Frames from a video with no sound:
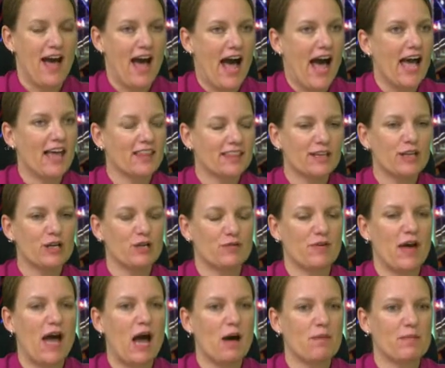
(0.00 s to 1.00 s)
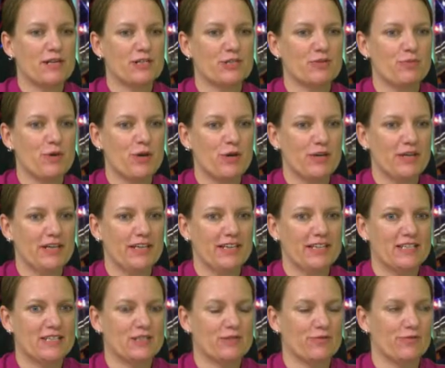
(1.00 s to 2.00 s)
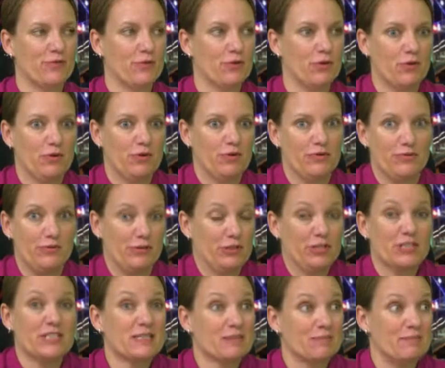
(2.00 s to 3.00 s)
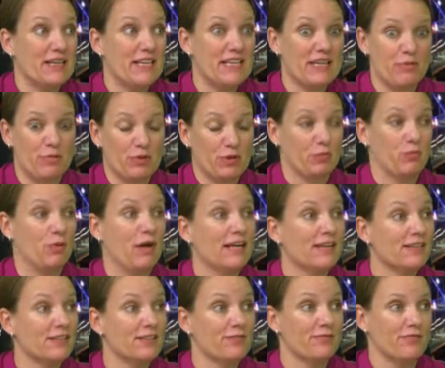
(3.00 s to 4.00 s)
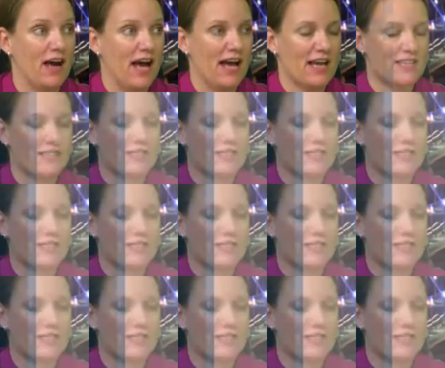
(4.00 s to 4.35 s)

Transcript: I think of how much work it is for just me with one device